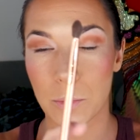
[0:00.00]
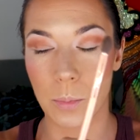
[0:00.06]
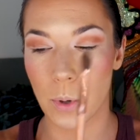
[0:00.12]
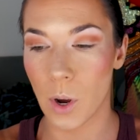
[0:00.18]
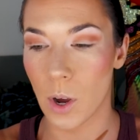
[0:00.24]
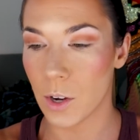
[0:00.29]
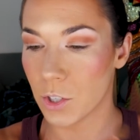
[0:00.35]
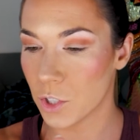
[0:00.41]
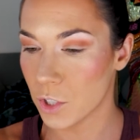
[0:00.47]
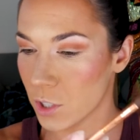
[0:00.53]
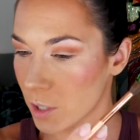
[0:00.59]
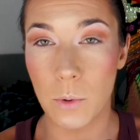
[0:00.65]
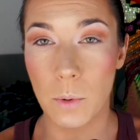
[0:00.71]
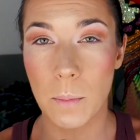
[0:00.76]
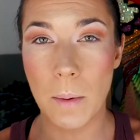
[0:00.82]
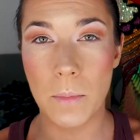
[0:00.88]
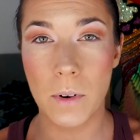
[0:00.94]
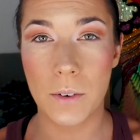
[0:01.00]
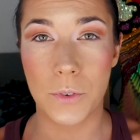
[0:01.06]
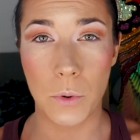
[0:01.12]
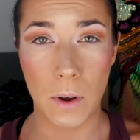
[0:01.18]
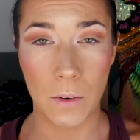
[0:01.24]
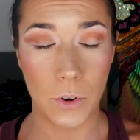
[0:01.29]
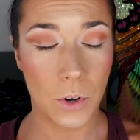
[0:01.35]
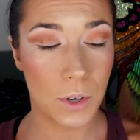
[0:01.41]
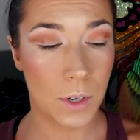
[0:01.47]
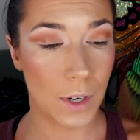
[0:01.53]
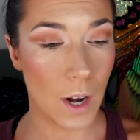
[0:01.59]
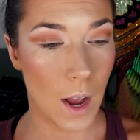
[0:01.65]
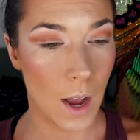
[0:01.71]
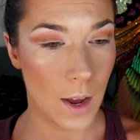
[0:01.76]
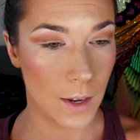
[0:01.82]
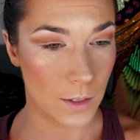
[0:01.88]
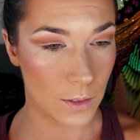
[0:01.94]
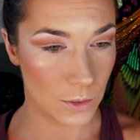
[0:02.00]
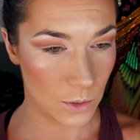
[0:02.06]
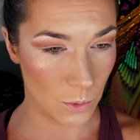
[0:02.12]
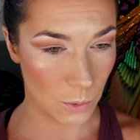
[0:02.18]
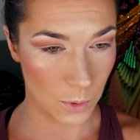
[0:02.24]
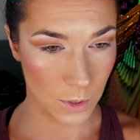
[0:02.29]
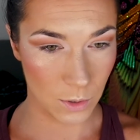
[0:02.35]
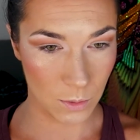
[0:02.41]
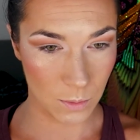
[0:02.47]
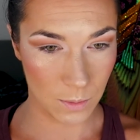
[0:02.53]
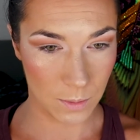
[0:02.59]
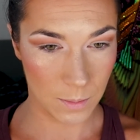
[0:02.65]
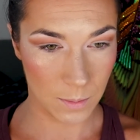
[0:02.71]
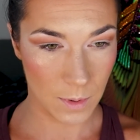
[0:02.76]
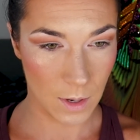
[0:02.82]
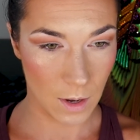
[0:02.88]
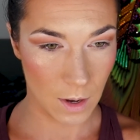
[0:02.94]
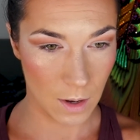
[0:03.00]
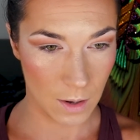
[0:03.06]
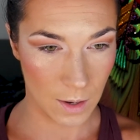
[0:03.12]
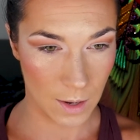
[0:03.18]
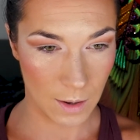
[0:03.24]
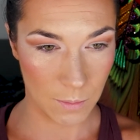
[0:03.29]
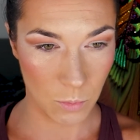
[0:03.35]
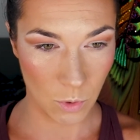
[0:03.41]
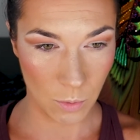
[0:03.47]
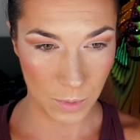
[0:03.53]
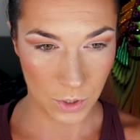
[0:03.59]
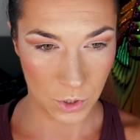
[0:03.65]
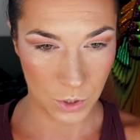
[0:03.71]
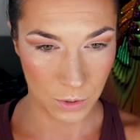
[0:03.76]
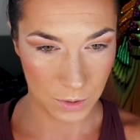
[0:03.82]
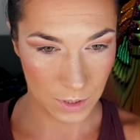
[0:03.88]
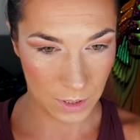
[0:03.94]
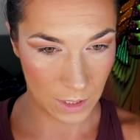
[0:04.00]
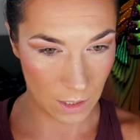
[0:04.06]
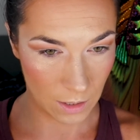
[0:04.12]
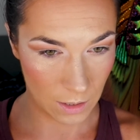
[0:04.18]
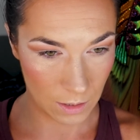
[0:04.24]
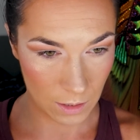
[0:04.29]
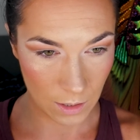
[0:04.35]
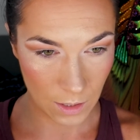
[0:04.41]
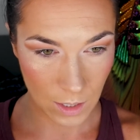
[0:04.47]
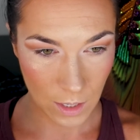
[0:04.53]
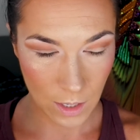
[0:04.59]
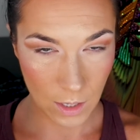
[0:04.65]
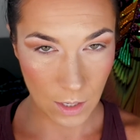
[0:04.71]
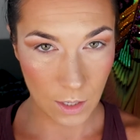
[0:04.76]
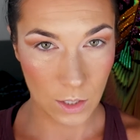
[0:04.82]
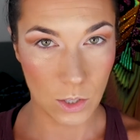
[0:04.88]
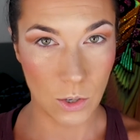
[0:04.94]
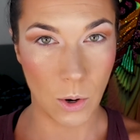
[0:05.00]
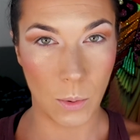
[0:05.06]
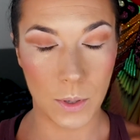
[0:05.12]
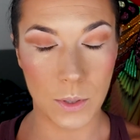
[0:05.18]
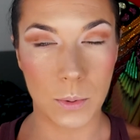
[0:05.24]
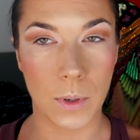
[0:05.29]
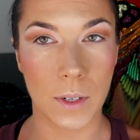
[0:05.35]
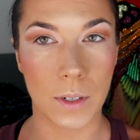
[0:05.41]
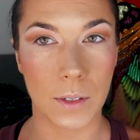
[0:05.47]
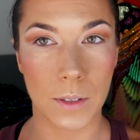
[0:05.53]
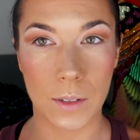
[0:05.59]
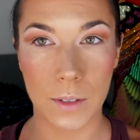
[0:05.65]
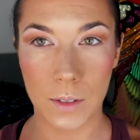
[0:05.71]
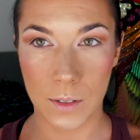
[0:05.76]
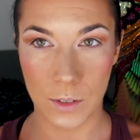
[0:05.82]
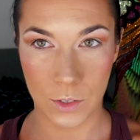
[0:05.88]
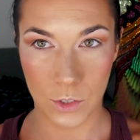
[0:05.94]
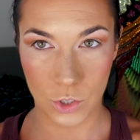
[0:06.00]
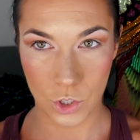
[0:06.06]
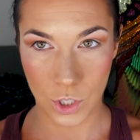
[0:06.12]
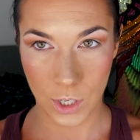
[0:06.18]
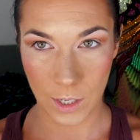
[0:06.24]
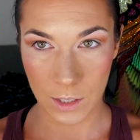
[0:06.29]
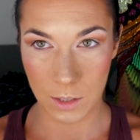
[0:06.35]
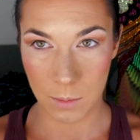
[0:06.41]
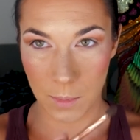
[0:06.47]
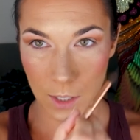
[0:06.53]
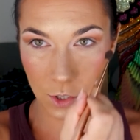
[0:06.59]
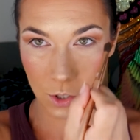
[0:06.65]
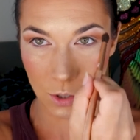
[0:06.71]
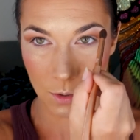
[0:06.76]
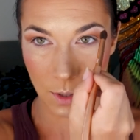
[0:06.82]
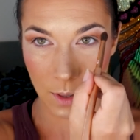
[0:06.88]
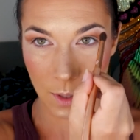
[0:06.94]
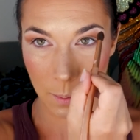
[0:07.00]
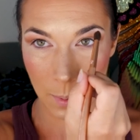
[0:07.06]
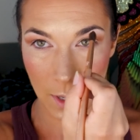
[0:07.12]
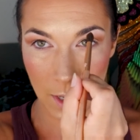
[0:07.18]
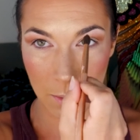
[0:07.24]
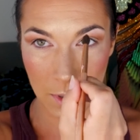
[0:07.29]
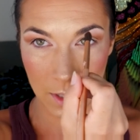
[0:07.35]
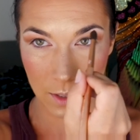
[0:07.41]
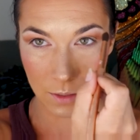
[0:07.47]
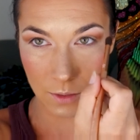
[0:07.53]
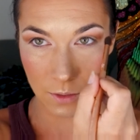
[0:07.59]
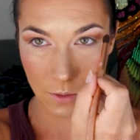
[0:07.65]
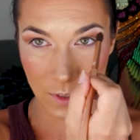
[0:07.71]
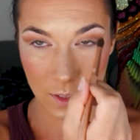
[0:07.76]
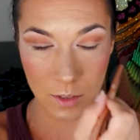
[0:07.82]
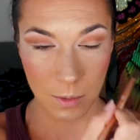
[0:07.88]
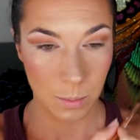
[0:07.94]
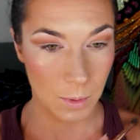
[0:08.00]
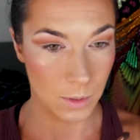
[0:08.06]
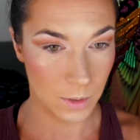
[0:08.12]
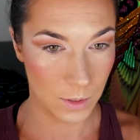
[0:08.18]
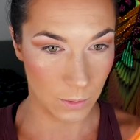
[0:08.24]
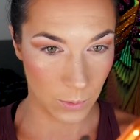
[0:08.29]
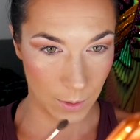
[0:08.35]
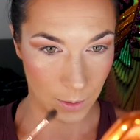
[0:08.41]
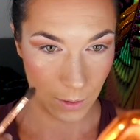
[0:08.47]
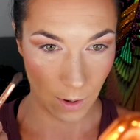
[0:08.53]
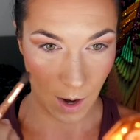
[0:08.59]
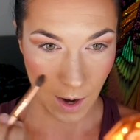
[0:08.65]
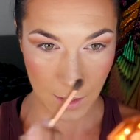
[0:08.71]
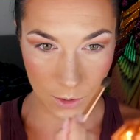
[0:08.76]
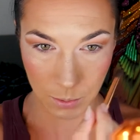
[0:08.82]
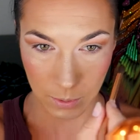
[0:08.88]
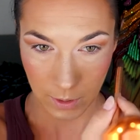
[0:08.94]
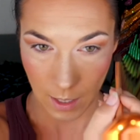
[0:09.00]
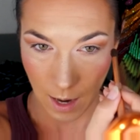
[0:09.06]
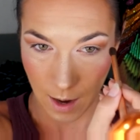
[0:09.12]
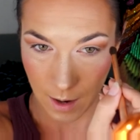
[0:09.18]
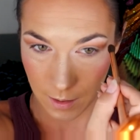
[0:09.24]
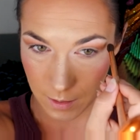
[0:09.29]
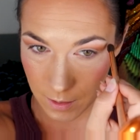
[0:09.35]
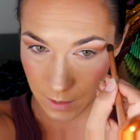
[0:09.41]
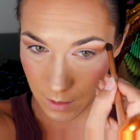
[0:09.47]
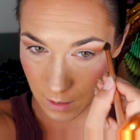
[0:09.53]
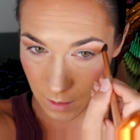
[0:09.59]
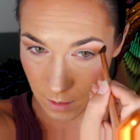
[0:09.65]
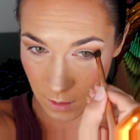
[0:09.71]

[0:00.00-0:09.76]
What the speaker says: brush. And remember, if you have hooded eyes or you have more mature skin, you always want to check to make sure that the pigment is visible with your eyes relaxed.